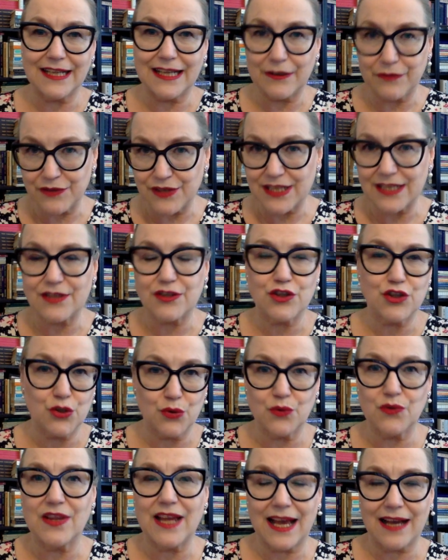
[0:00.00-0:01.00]
gives it
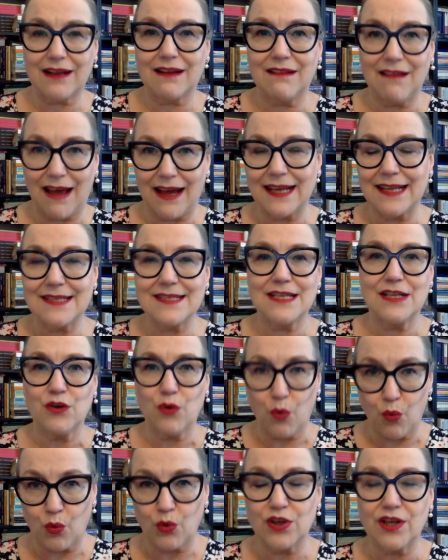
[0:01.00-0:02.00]
to their clients in
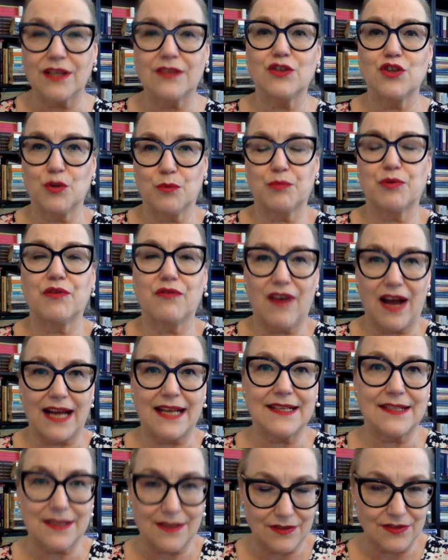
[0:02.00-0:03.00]
order to
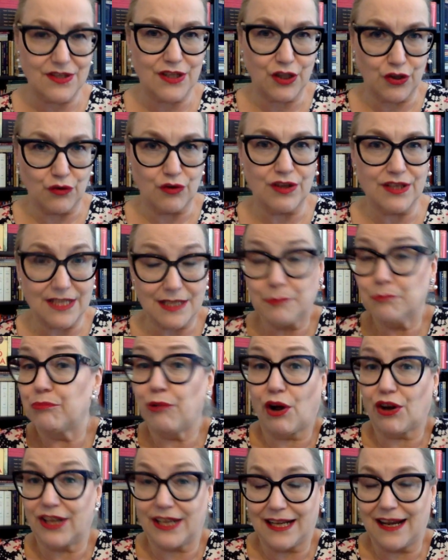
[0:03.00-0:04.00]
provide security,
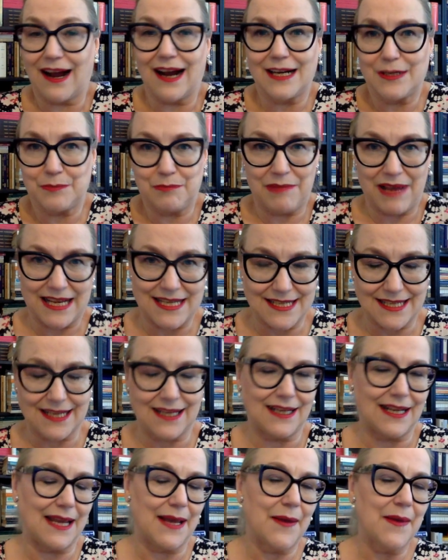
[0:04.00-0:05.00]
bodyguard,
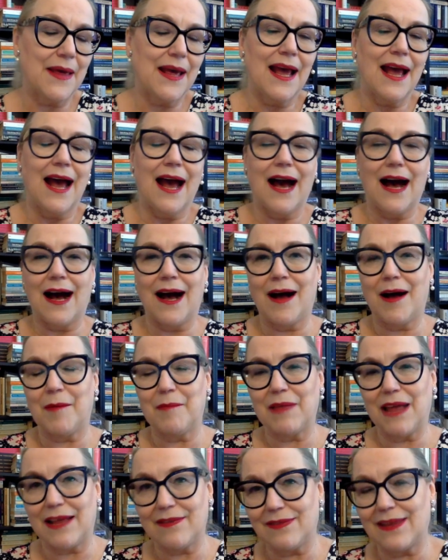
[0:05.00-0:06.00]
basically.
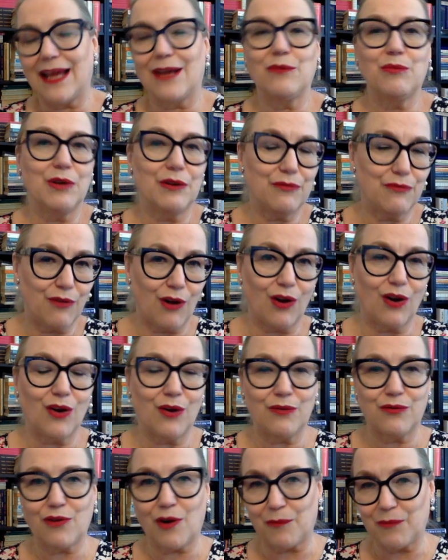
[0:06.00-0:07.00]
And then we follow
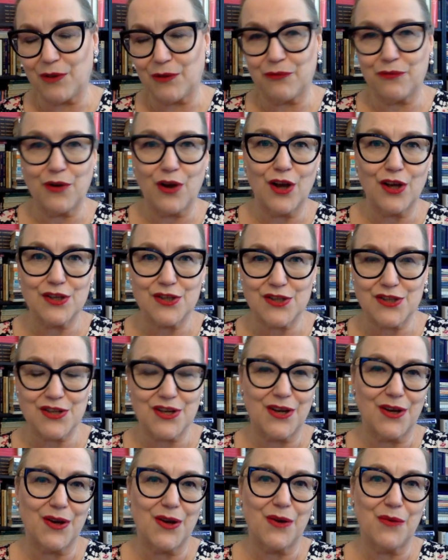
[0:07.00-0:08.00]
from the first
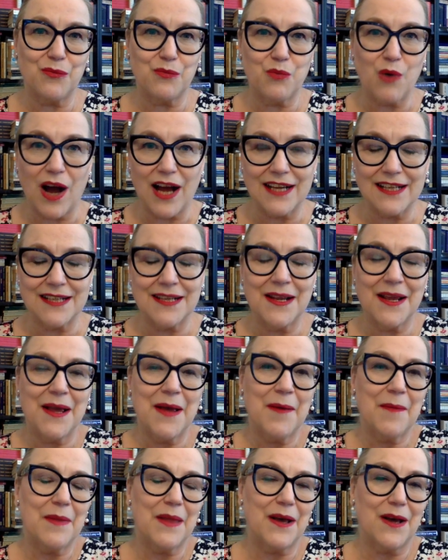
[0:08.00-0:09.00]
one
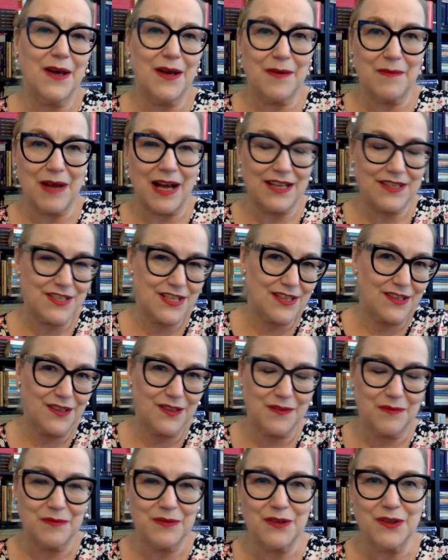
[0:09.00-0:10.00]

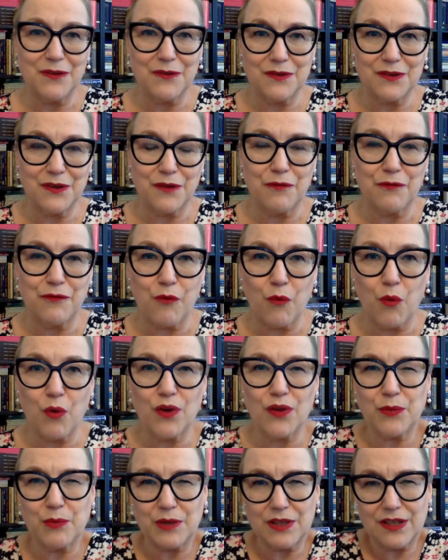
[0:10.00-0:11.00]
until the
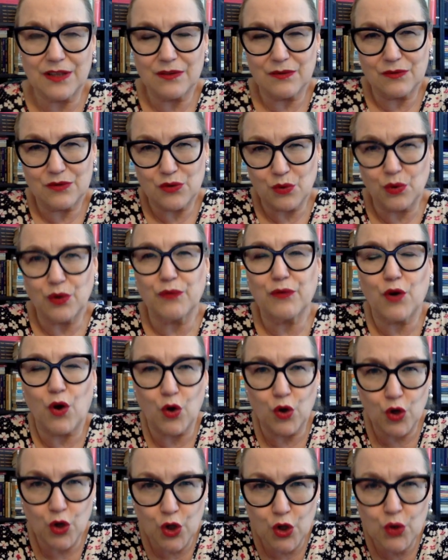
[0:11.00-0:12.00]
fourth, which sort of
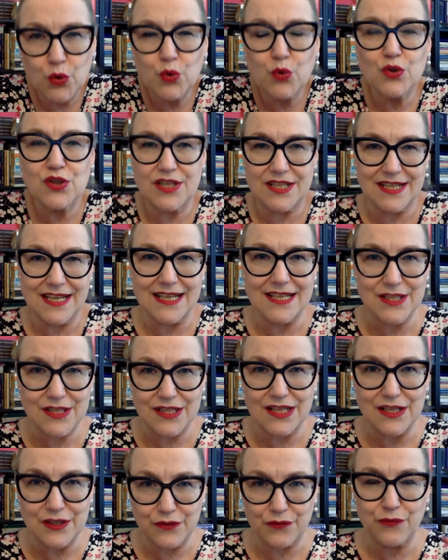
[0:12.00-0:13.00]
concludes
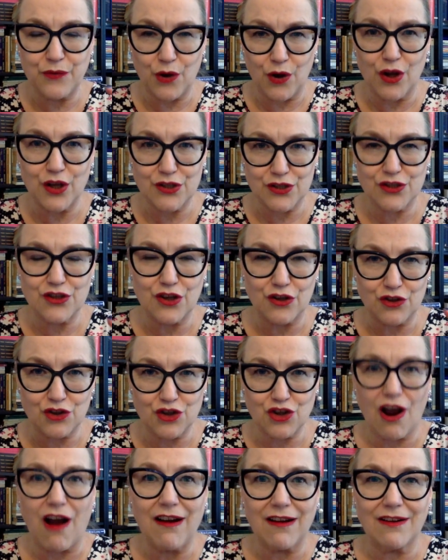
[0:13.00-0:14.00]
this first
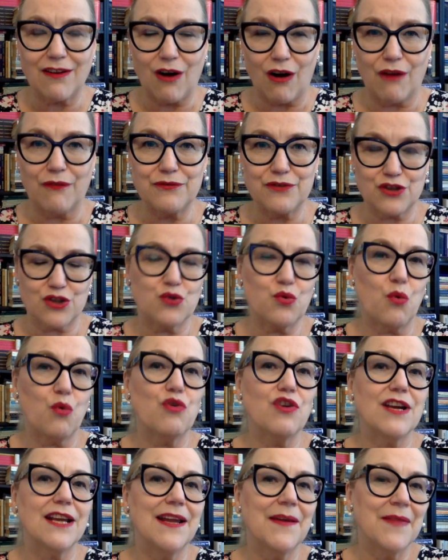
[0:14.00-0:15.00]
chunk of
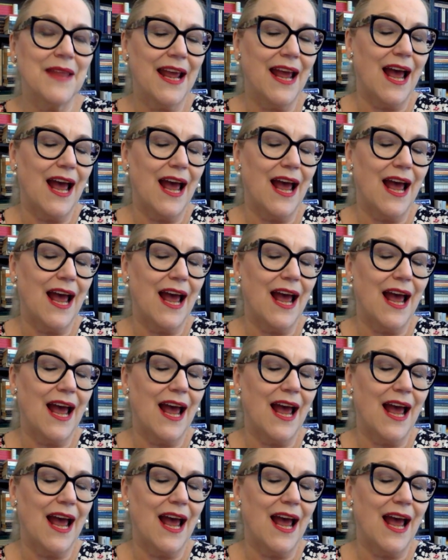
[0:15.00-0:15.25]
story.